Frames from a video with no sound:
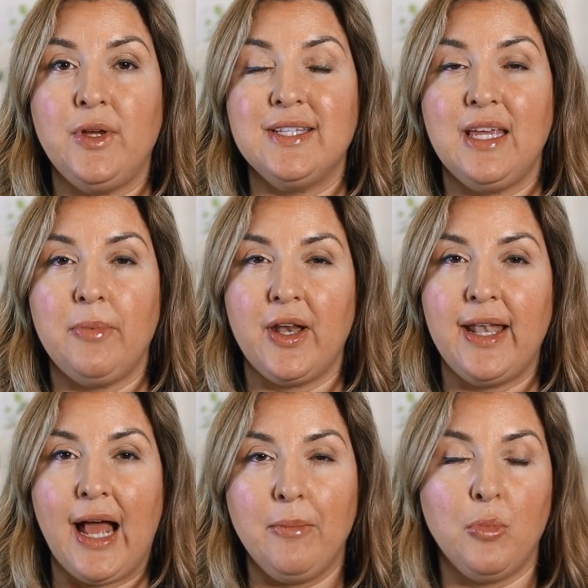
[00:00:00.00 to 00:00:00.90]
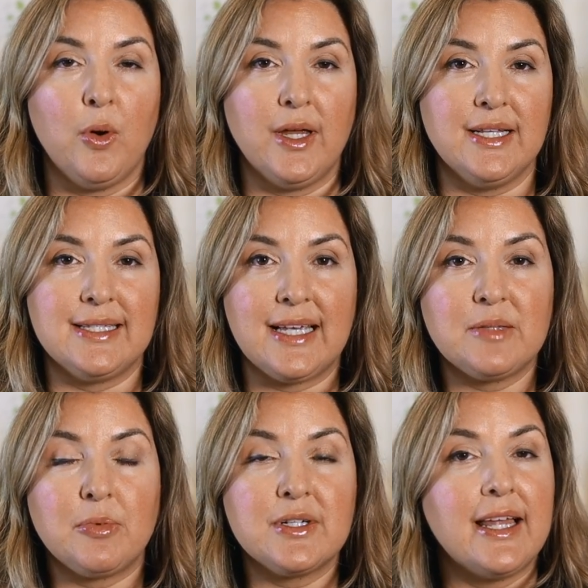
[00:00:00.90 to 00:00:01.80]
We see about a
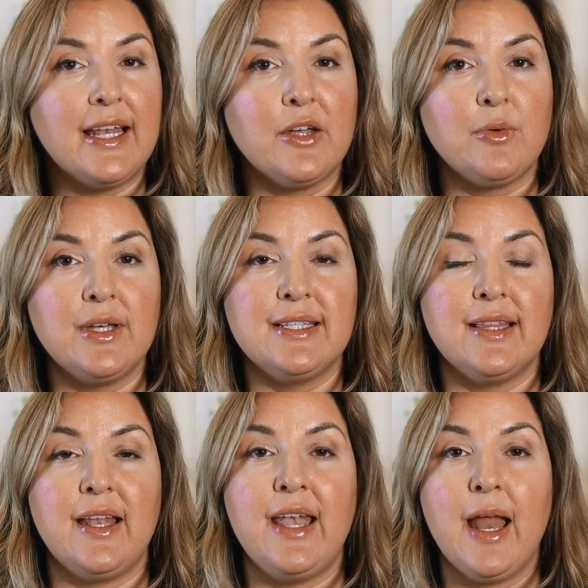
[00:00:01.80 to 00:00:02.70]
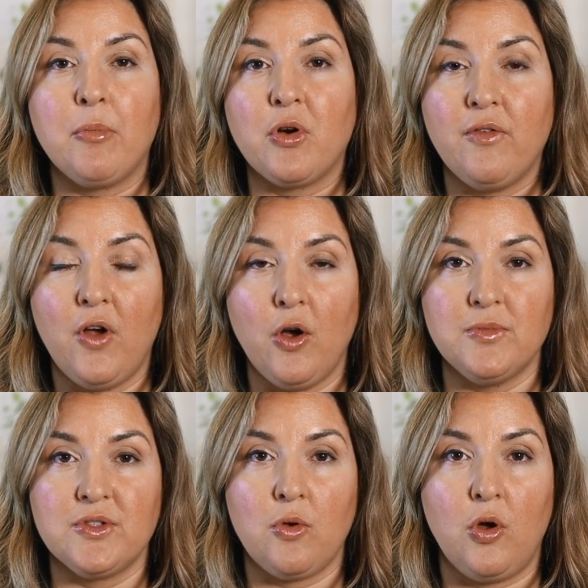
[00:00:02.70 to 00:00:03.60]
9.6% increase in the number of
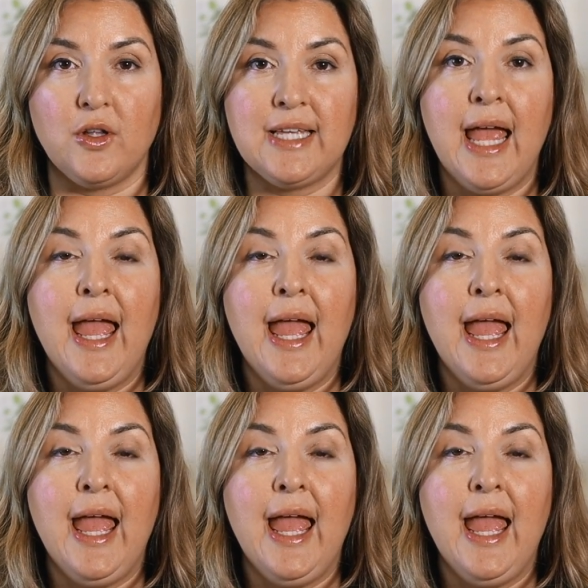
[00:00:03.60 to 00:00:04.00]
homes sold.